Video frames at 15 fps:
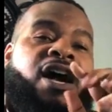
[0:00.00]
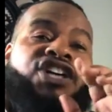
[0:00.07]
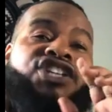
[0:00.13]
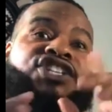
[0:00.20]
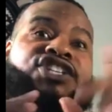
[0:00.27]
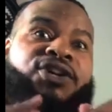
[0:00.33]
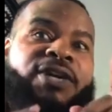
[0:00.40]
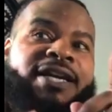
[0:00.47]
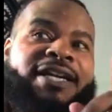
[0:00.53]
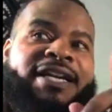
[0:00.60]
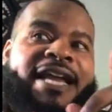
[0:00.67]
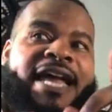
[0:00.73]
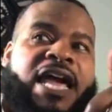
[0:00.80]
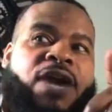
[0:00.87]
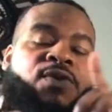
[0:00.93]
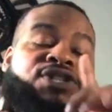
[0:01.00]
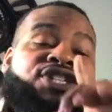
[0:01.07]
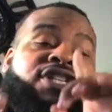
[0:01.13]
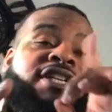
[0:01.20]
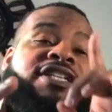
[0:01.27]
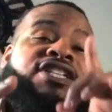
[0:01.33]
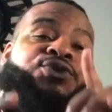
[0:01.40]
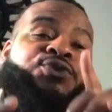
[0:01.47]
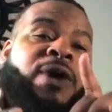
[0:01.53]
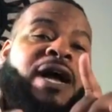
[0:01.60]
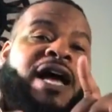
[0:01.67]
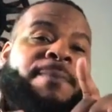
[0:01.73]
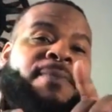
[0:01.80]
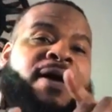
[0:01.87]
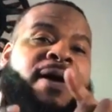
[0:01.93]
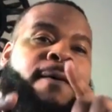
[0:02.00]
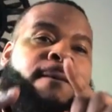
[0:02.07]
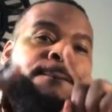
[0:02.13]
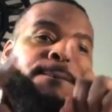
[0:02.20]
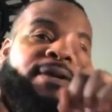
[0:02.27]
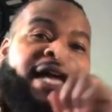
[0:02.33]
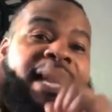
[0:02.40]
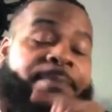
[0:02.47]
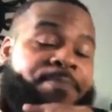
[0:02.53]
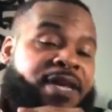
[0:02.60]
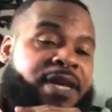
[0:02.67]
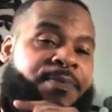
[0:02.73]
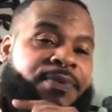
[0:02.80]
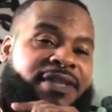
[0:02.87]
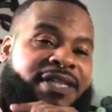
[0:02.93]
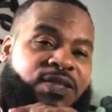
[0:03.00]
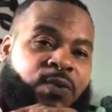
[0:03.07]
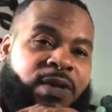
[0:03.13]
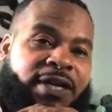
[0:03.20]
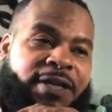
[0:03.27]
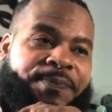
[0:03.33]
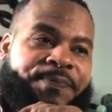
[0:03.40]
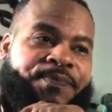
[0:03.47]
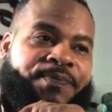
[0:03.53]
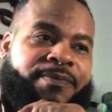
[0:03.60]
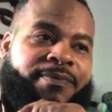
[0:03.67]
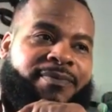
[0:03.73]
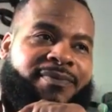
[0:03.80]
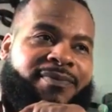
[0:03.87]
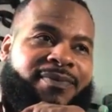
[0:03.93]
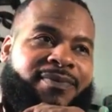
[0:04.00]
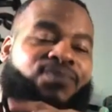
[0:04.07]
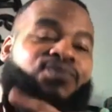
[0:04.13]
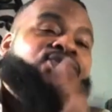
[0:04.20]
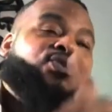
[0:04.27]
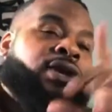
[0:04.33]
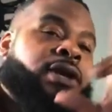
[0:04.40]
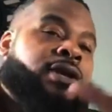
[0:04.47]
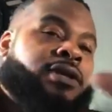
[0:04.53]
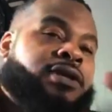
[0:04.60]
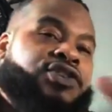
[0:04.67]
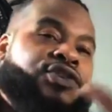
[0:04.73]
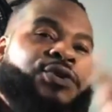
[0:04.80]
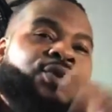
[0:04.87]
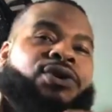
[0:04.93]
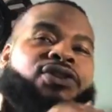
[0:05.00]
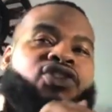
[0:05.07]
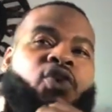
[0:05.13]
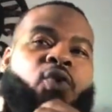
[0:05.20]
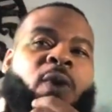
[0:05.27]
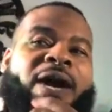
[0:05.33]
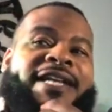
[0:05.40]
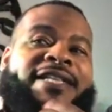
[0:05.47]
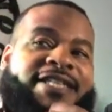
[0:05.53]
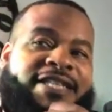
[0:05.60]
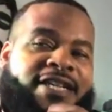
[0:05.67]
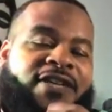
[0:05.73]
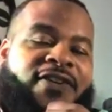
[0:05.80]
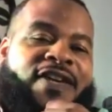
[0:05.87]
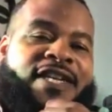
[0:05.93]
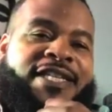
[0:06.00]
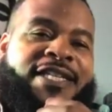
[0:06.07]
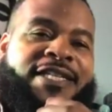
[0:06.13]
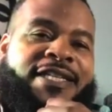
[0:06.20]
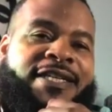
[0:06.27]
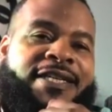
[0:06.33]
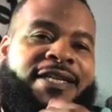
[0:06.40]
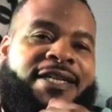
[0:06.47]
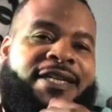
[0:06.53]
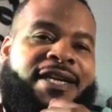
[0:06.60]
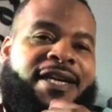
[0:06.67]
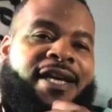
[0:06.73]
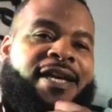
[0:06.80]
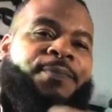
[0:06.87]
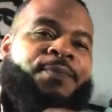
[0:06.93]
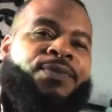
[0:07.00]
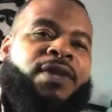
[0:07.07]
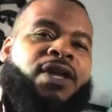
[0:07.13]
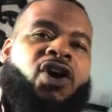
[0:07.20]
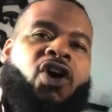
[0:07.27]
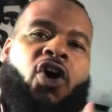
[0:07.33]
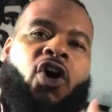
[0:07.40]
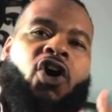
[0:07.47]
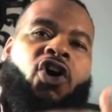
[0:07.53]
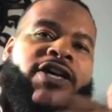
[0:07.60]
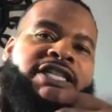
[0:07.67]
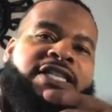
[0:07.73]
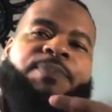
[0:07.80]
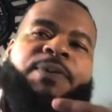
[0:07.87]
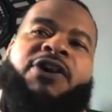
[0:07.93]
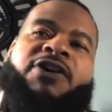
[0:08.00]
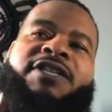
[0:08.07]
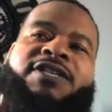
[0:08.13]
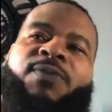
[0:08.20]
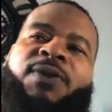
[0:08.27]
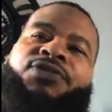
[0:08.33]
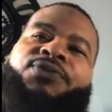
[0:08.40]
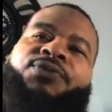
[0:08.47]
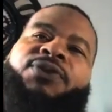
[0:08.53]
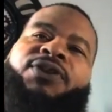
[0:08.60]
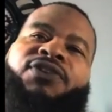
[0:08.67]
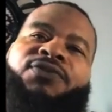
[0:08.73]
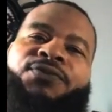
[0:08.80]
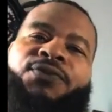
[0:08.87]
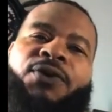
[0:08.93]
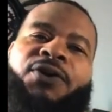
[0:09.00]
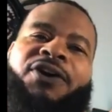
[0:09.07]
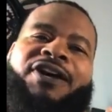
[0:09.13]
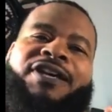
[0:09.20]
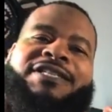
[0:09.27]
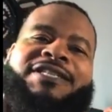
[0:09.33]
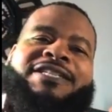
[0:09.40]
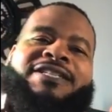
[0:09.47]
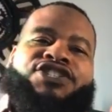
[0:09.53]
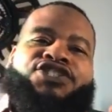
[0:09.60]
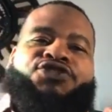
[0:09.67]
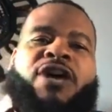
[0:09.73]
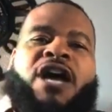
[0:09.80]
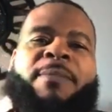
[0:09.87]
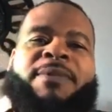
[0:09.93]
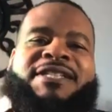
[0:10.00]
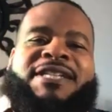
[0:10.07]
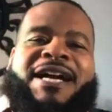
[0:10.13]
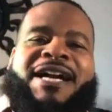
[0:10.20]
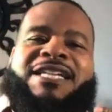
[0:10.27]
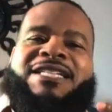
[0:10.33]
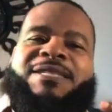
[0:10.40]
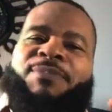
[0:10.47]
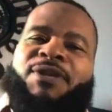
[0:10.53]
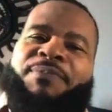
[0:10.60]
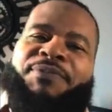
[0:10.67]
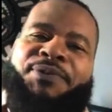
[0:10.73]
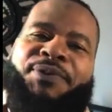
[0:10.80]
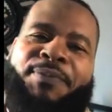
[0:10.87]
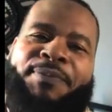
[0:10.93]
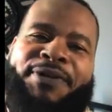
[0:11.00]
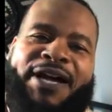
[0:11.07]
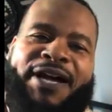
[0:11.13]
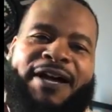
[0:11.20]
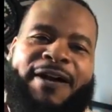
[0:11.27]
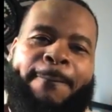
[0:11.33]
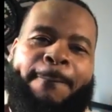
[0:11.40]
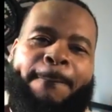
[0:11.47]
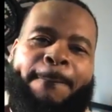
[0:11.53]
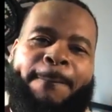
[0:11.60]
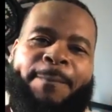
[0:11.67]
a certain language to describe black people as well. The white terrorist, oh, his parents went through a divorce, he's traumatized, blah, blah, blah, blah.